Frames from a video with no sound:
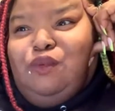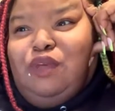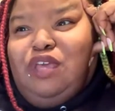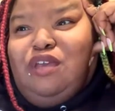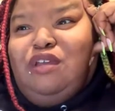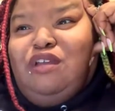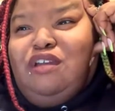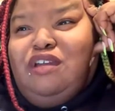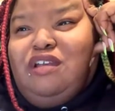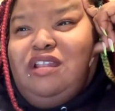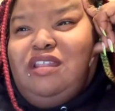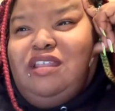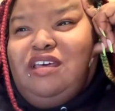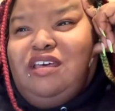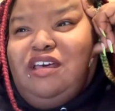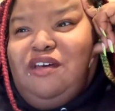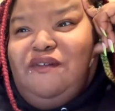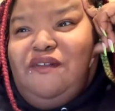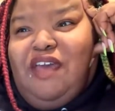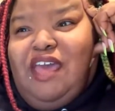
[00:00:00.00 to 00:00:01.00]
We here,
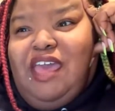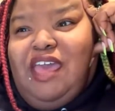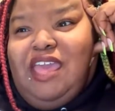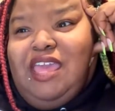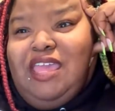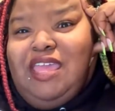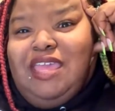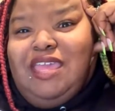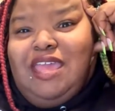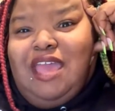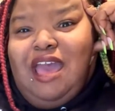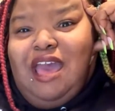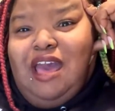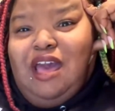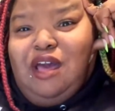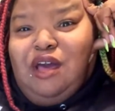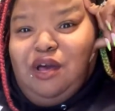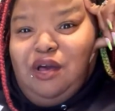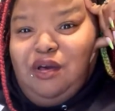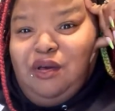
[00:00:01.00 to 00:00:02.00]
love. Hey,
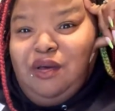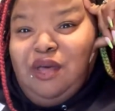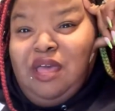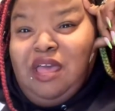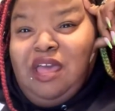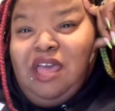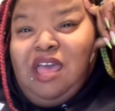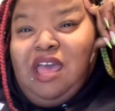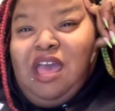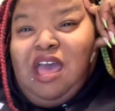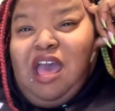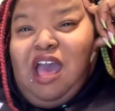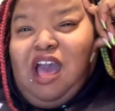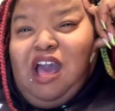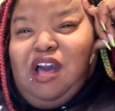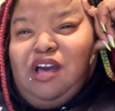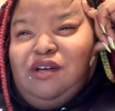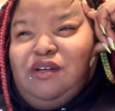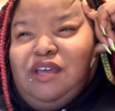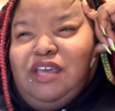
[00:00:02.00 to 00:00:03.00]

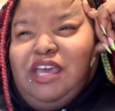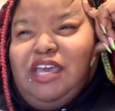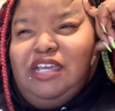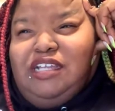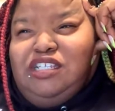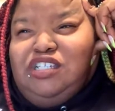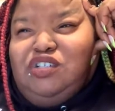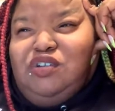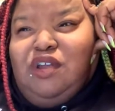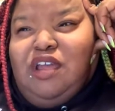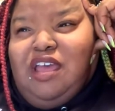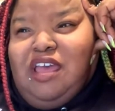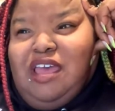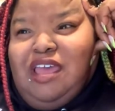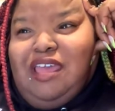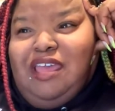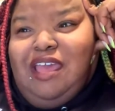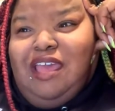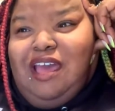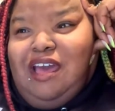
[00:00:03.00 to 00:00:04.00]
yo. Okay,
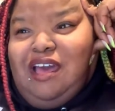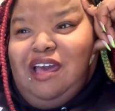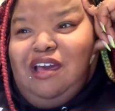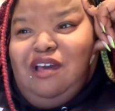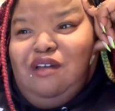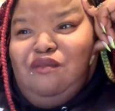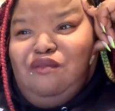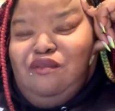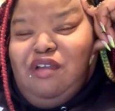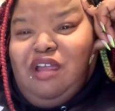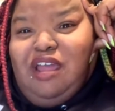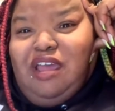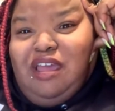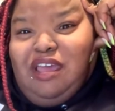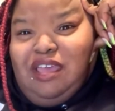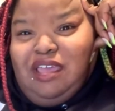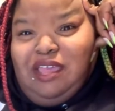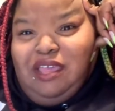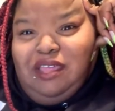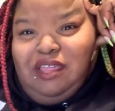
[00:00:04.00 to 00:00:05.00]
Trey. All
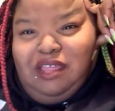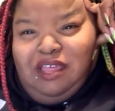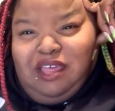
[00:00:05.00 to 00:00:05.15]
right.